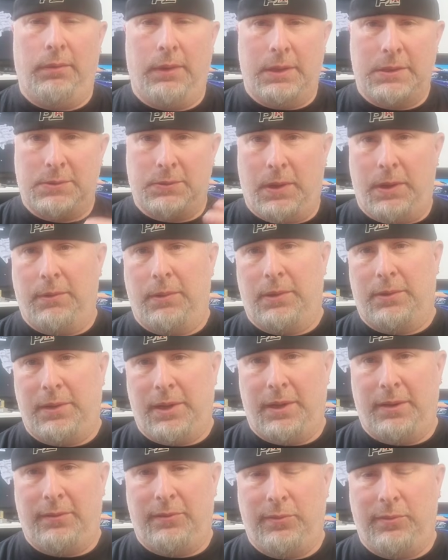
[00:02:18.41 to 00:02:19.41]
That's why we're
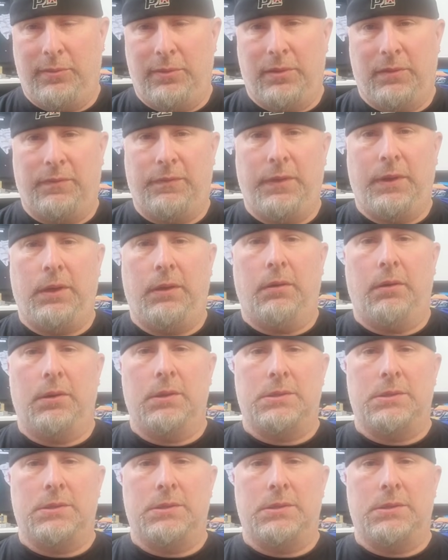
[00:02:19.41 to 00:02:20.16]
kind of doing this video.